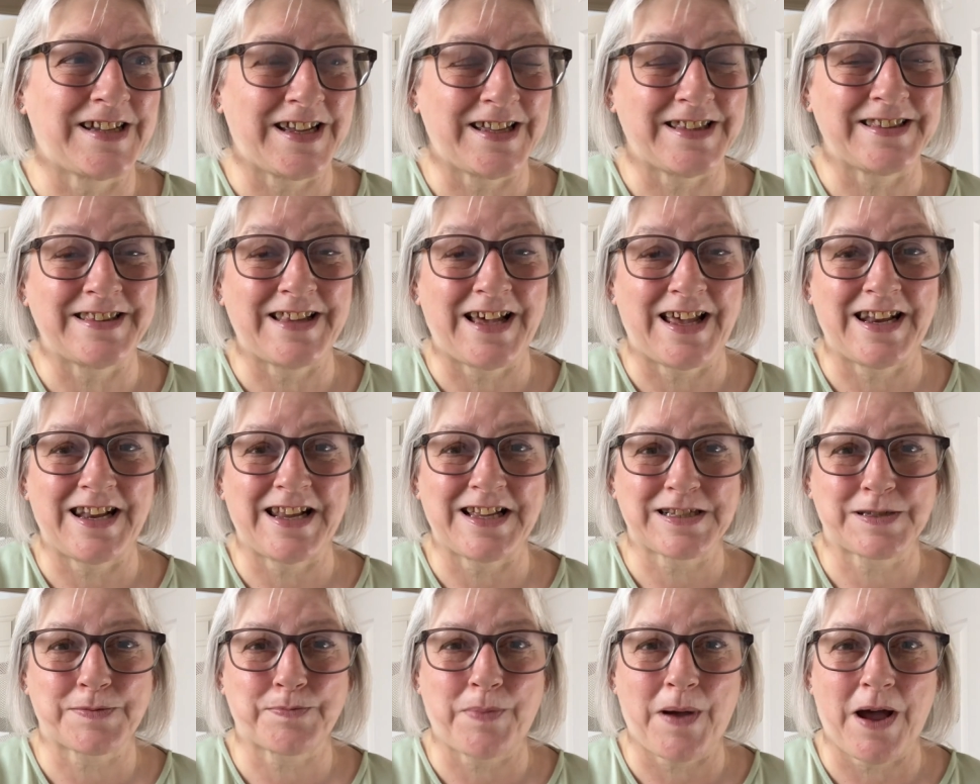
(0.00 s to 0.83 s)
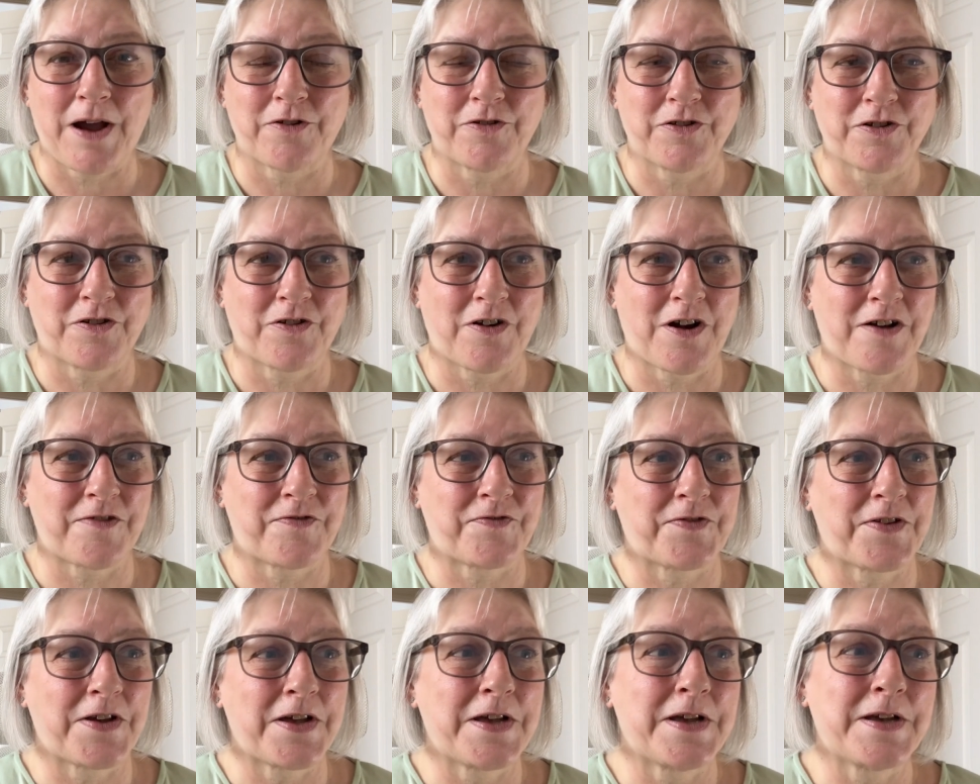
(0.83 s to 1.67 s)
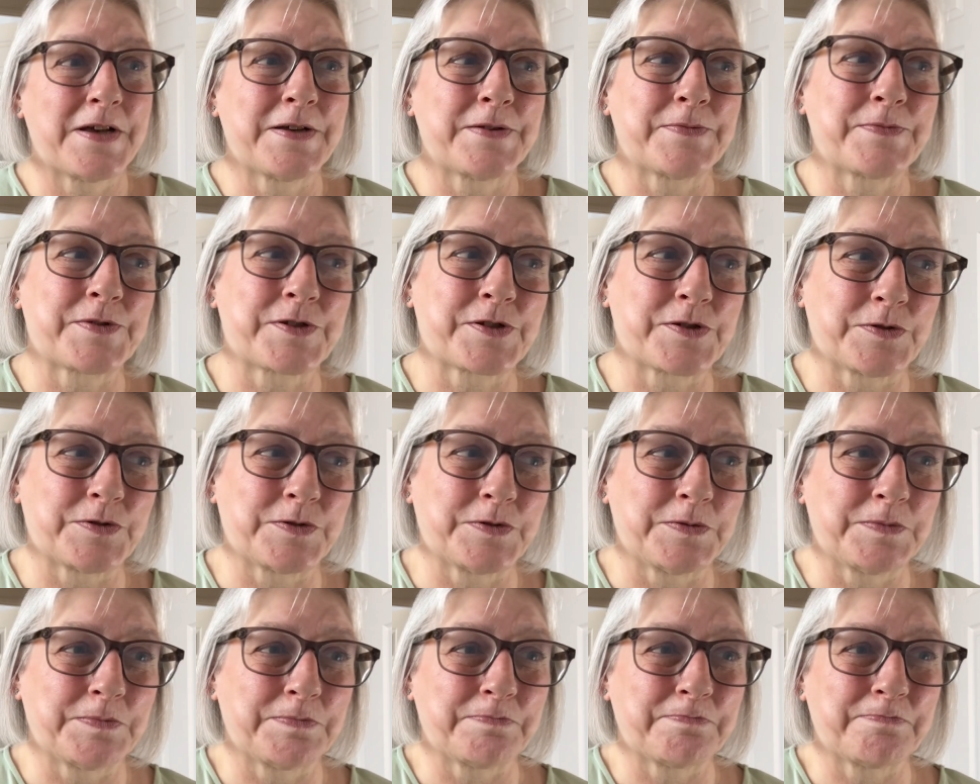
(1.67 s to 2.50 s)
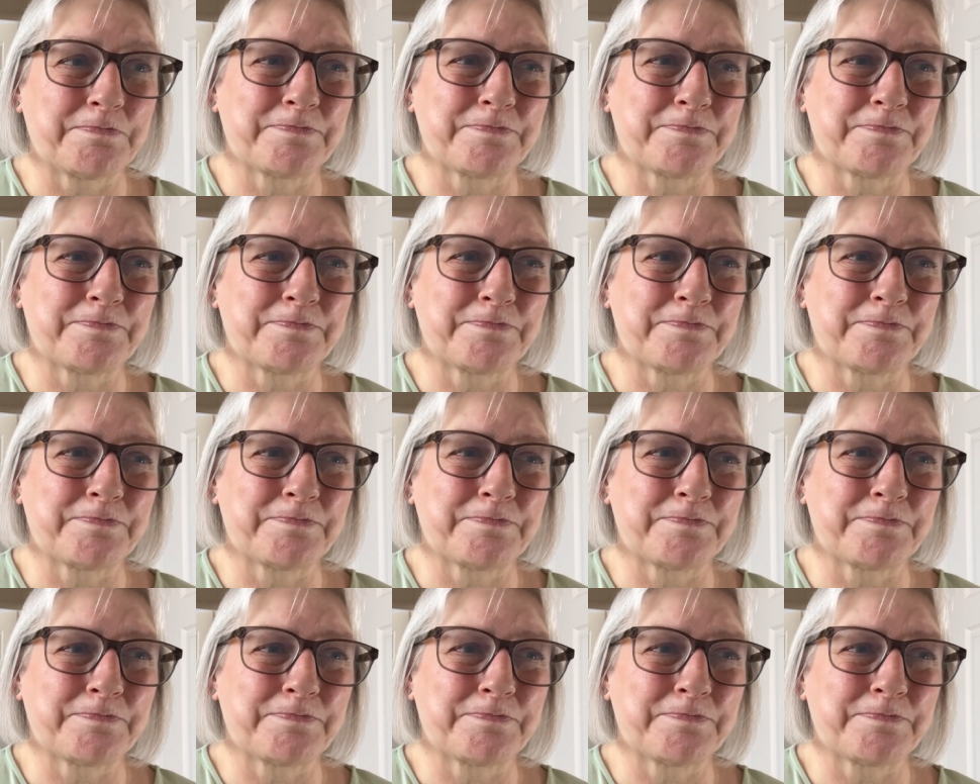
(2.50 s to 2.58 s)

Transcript: in that last paragraph. So